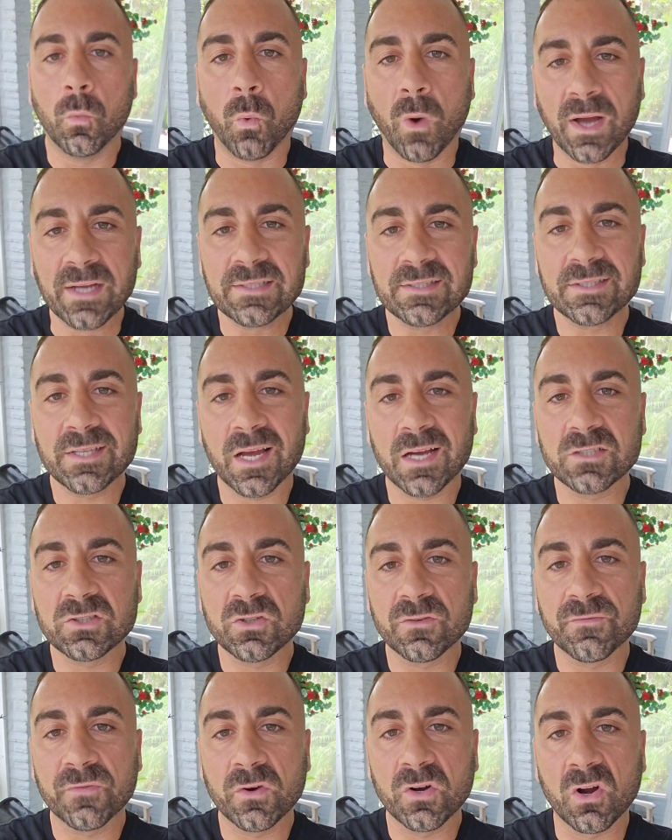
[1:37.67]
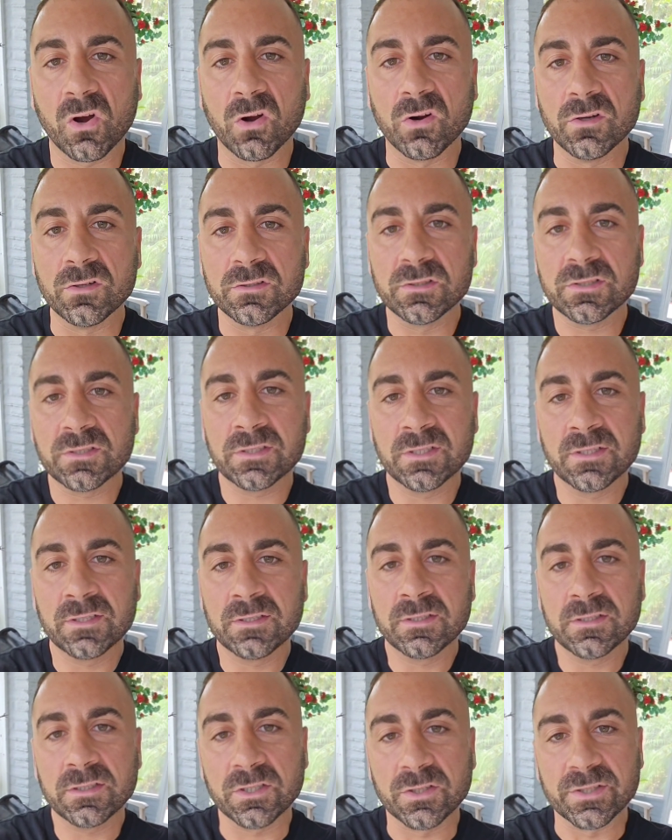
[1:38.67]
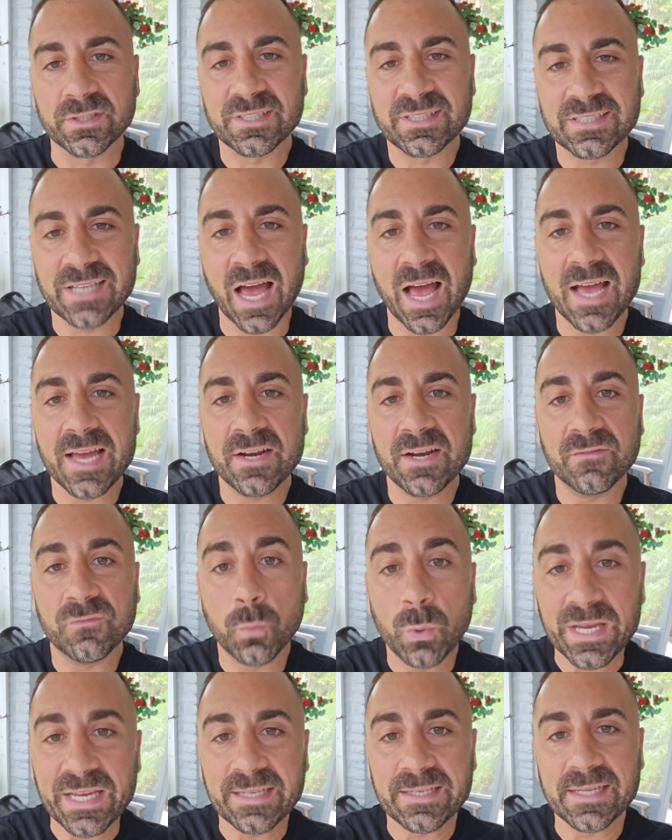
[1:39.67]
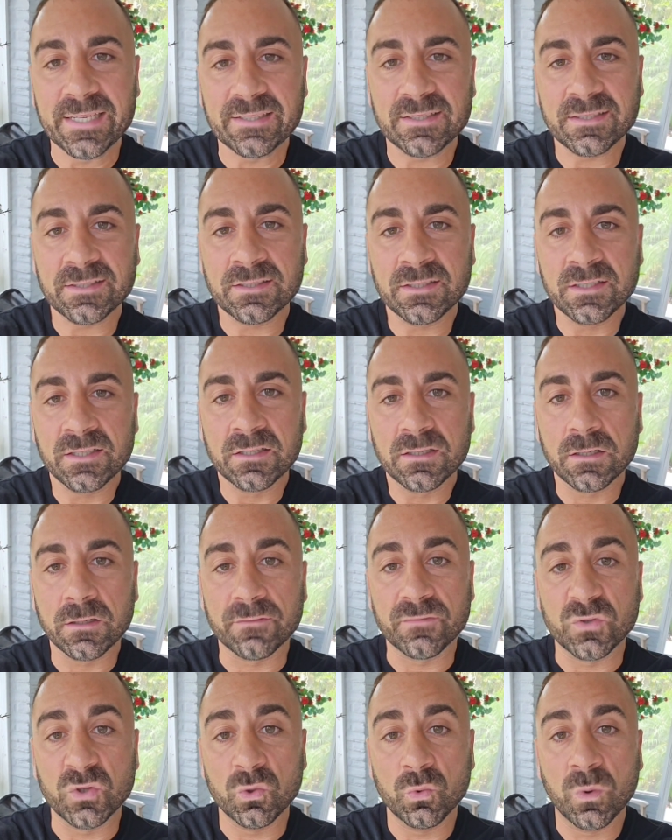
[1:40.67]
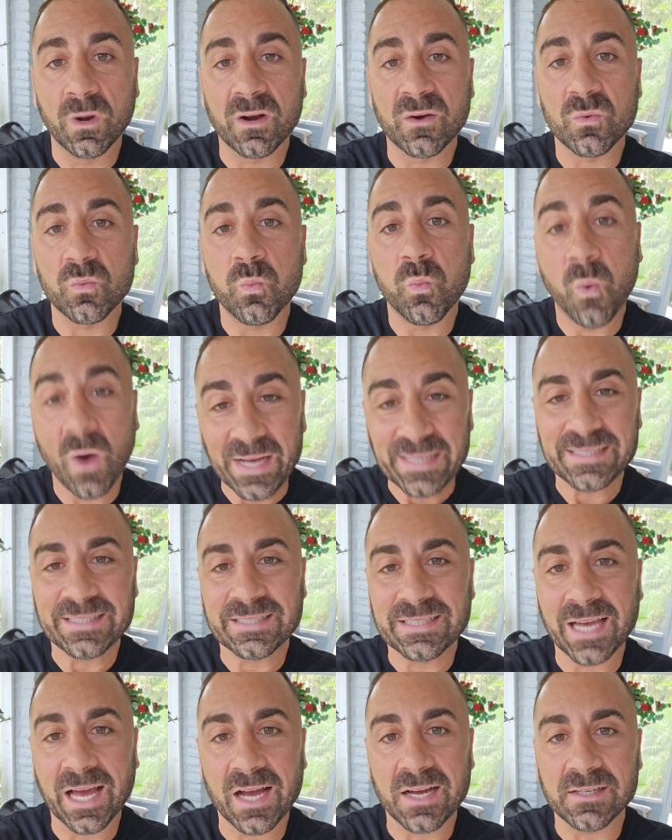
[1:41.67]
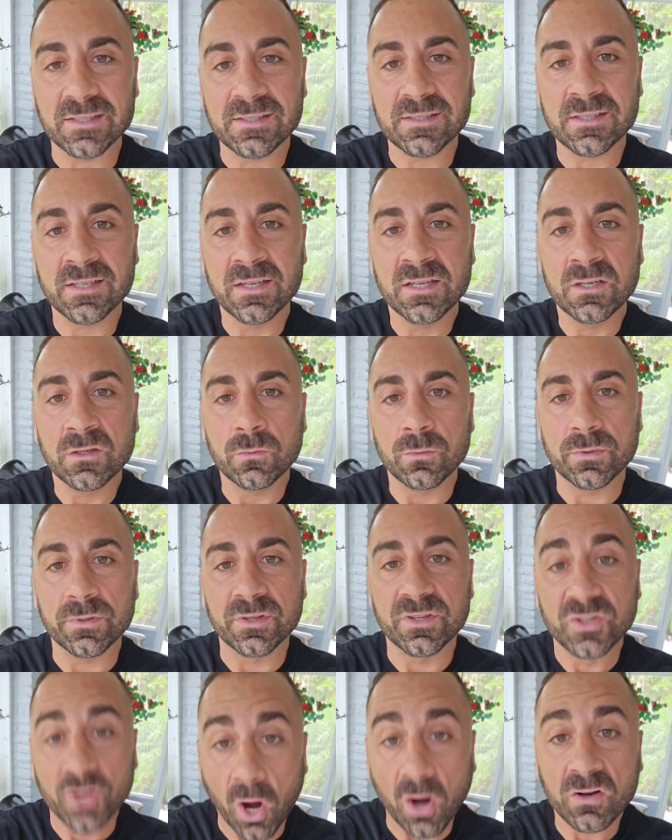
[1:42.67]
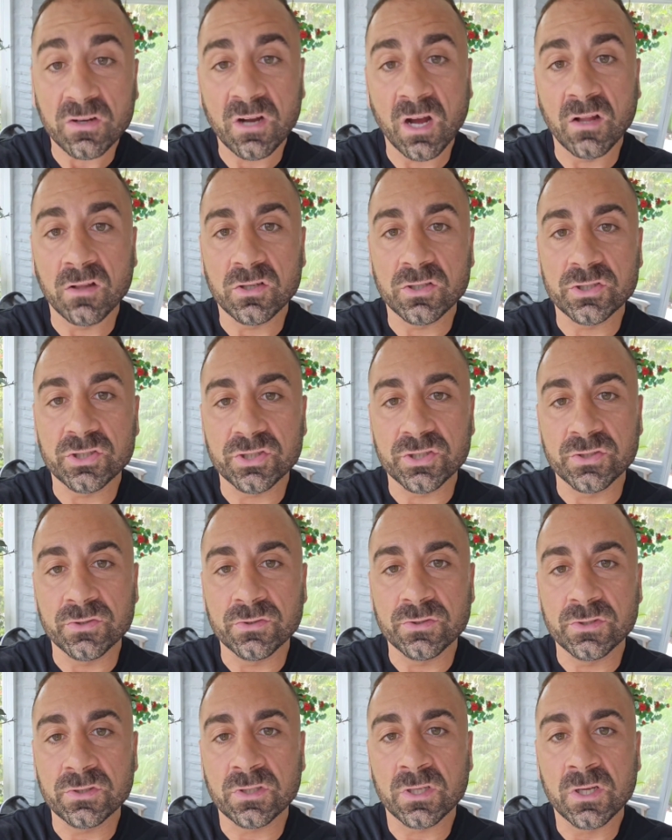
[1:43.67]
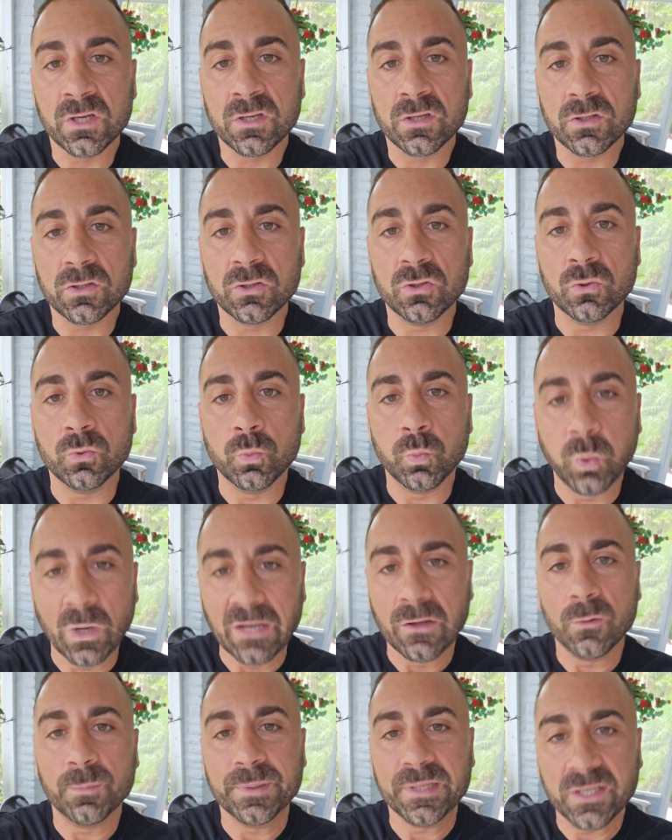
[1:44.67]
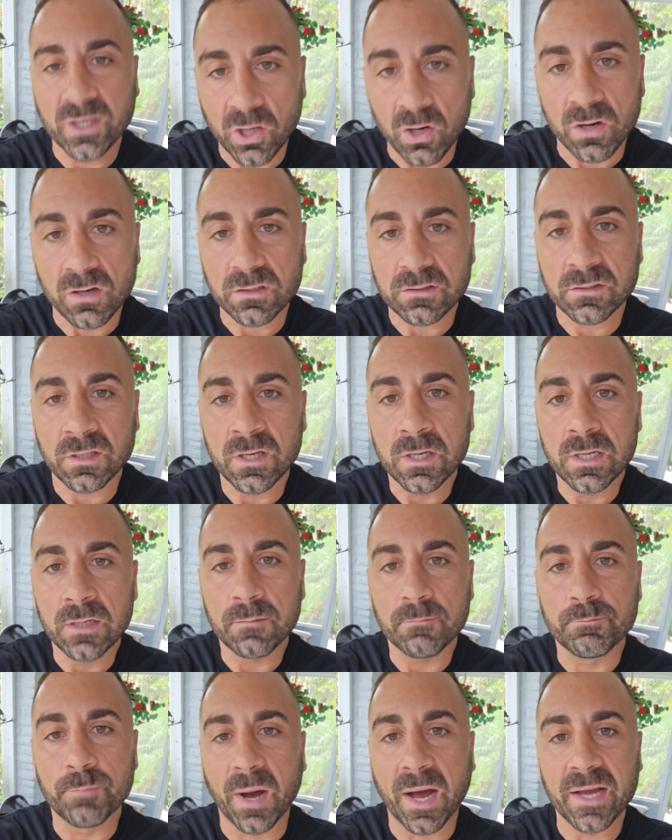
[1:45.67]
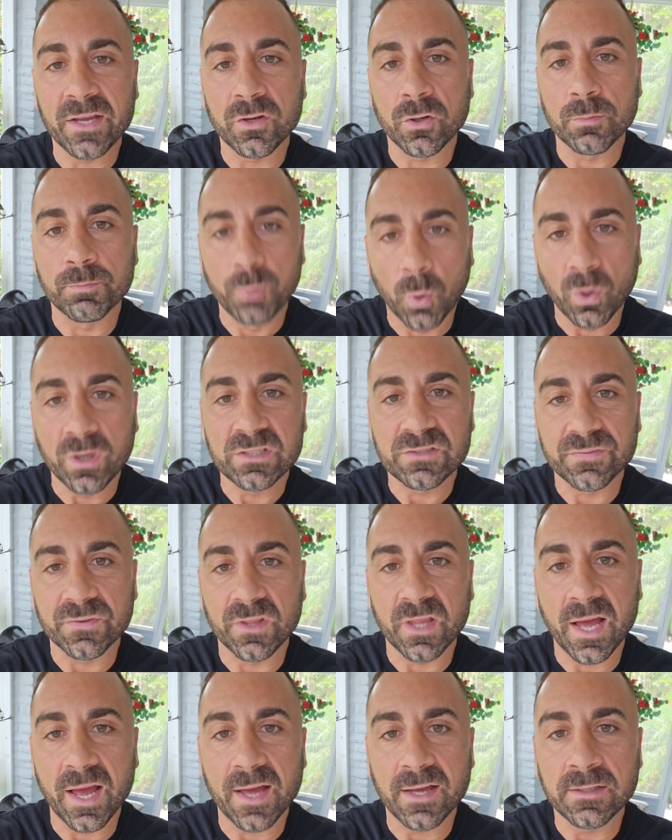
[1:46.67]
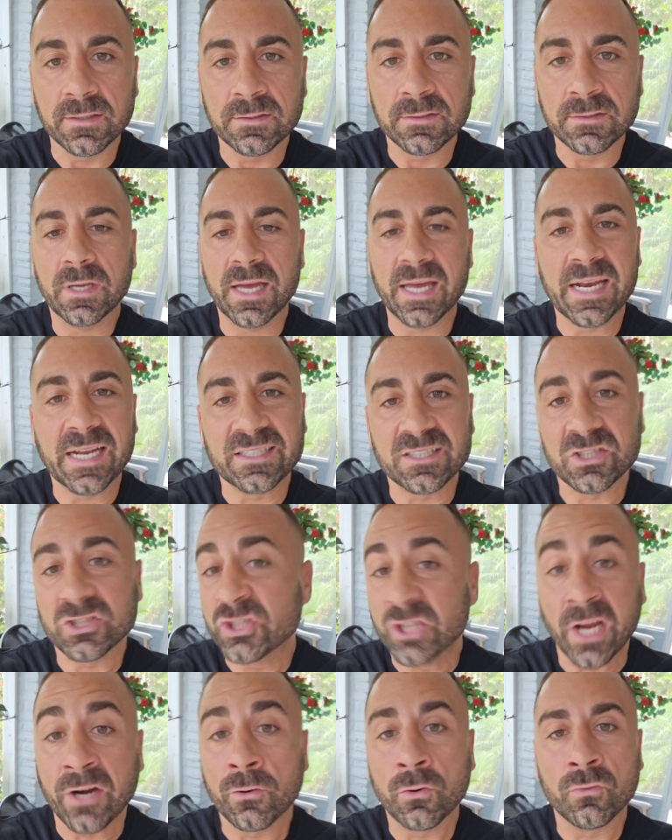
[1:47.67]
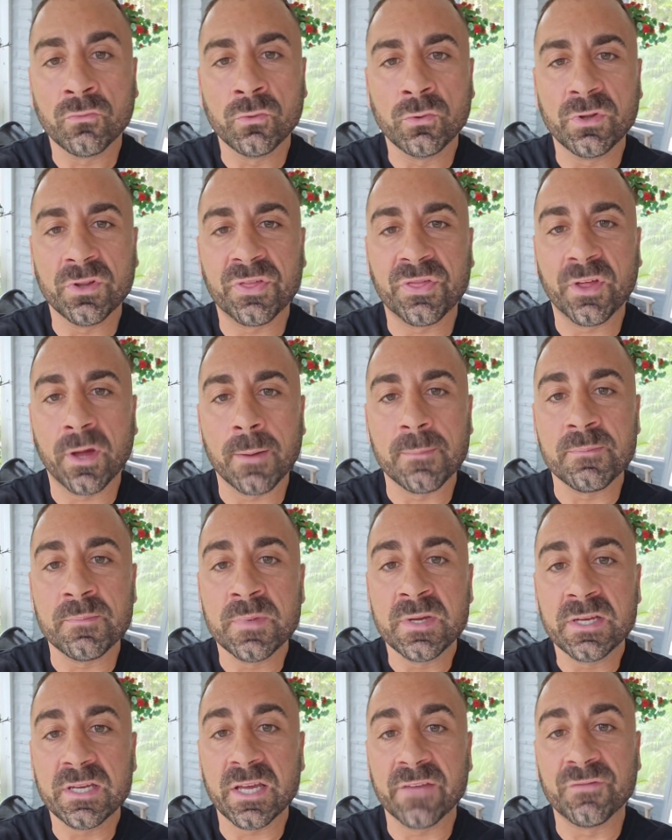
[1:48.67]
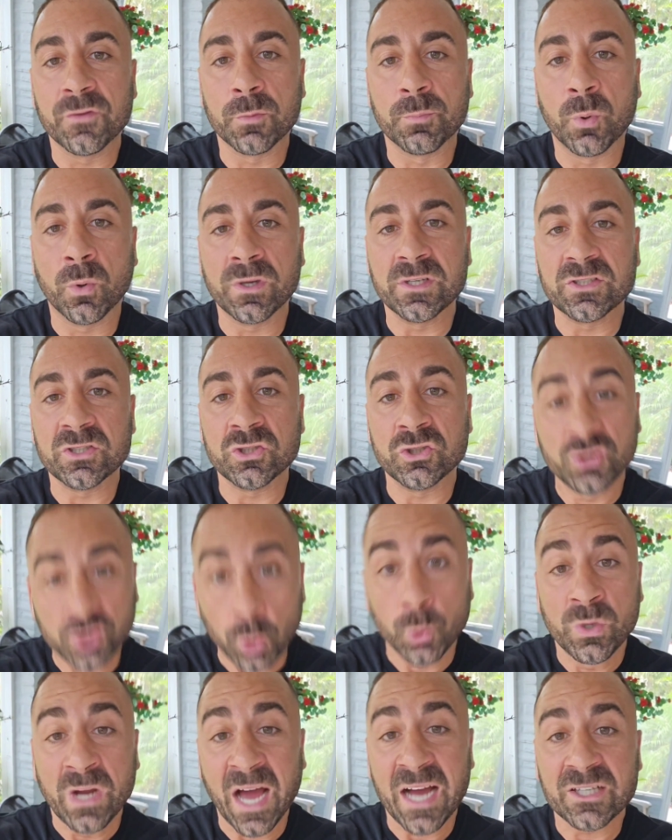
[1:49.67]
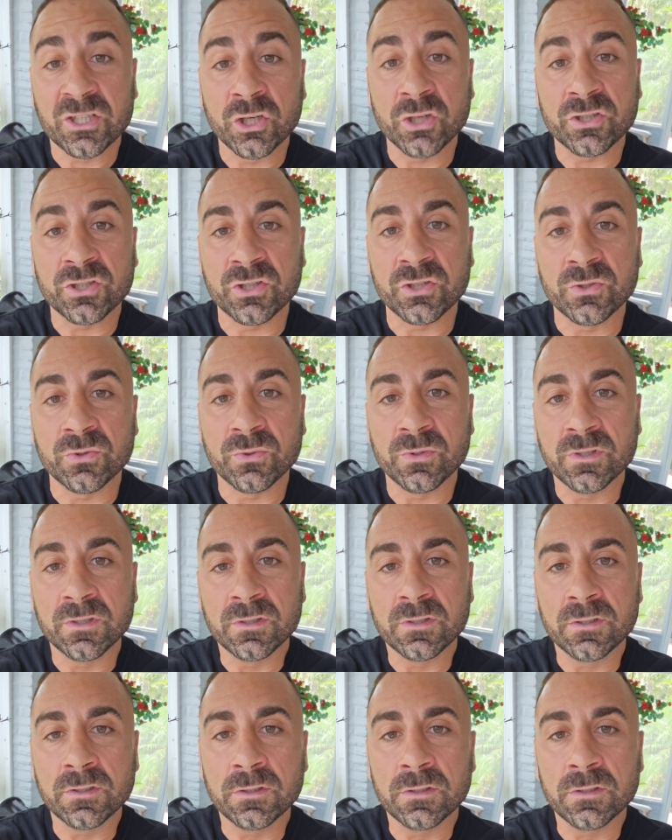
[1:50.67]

White socks are for girls. They're a sign of weakness. If you wear white socks with dark colored shoes, you will be cooked by your boys for that. And as a general rule of thumb, if your boys do not cook you,